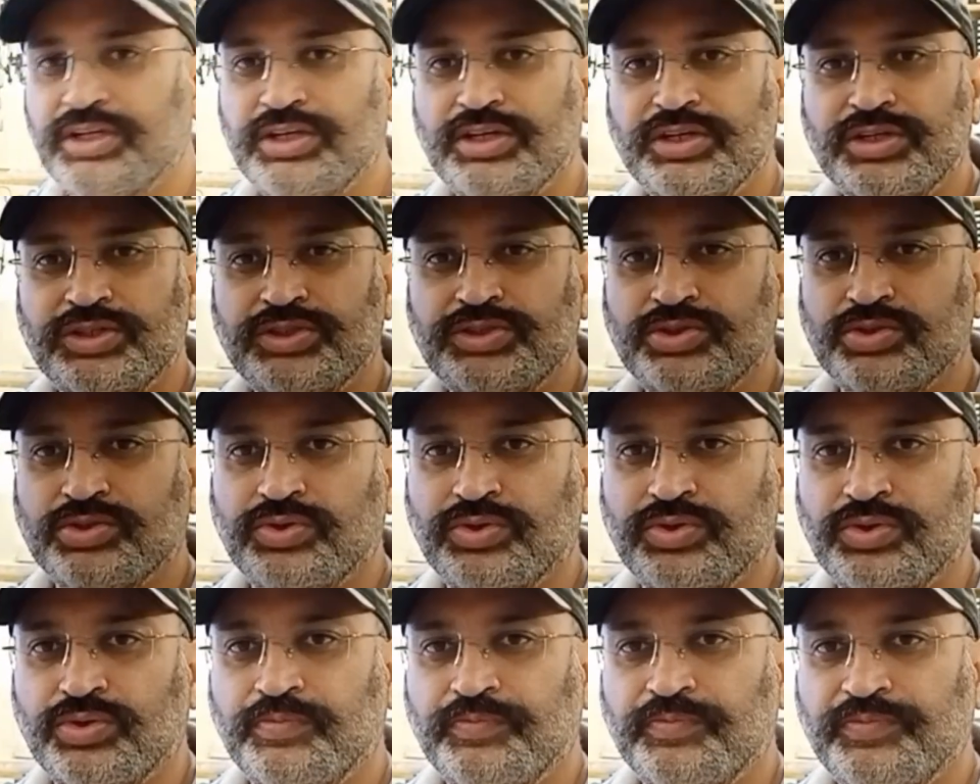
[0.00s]

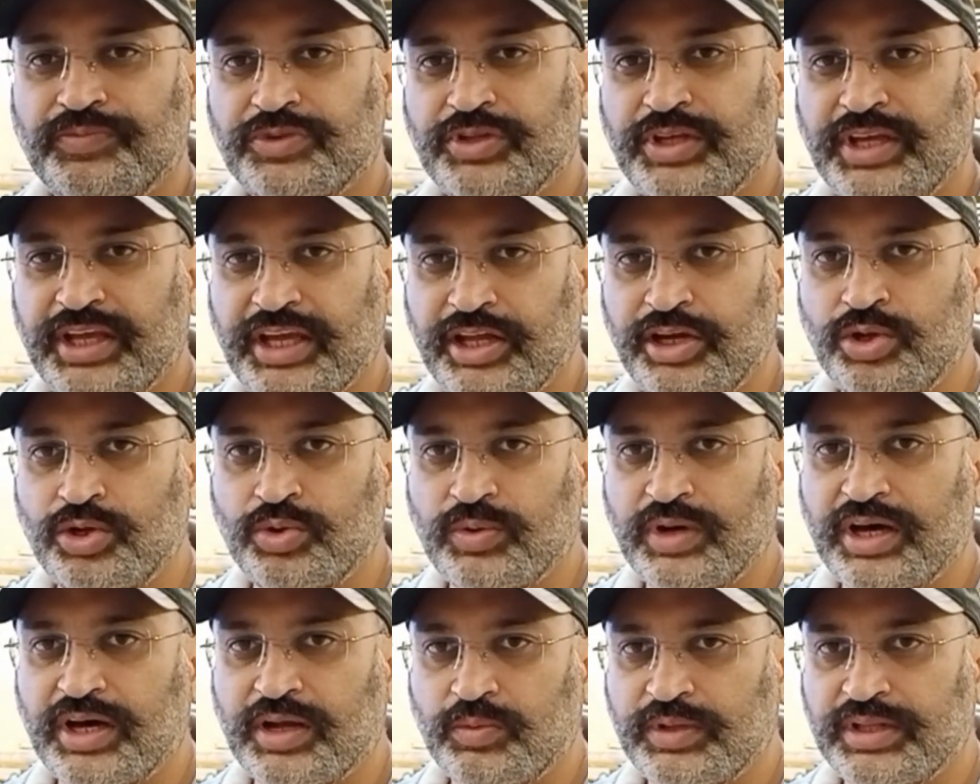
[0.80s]
So here you
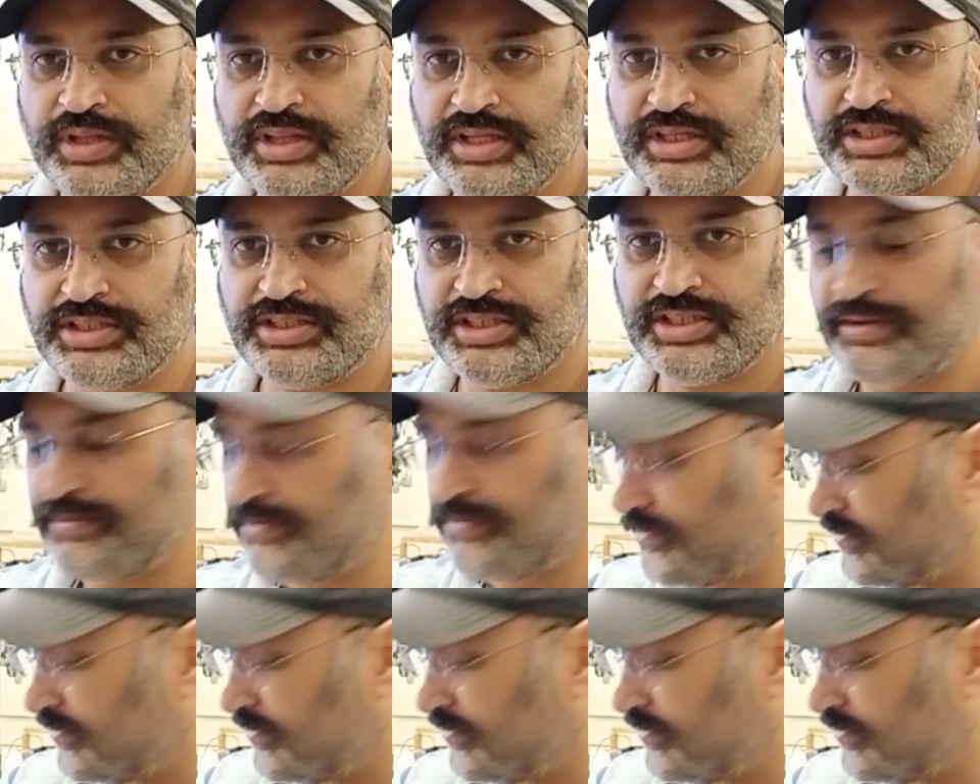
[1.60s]
are with this stuff.